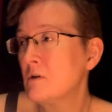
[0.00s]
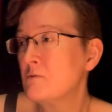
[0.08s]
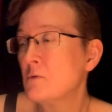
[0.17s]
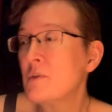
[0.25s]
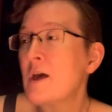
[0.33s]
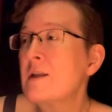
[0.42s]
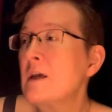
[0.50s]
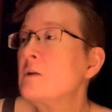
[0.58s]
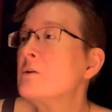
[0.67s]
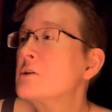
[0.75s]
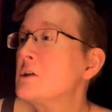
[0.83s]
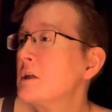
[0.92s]
for that
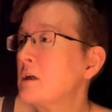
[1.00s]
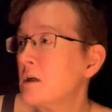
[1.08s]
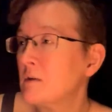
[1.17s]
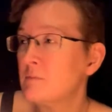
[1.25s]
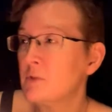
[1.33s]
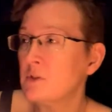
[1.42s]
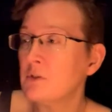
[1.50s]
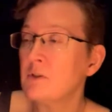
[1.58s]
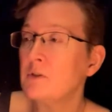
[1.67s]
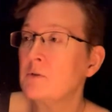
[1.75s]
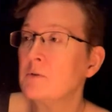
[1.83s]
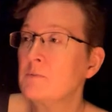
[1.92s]
energy to come to
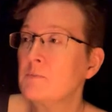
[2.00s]
you.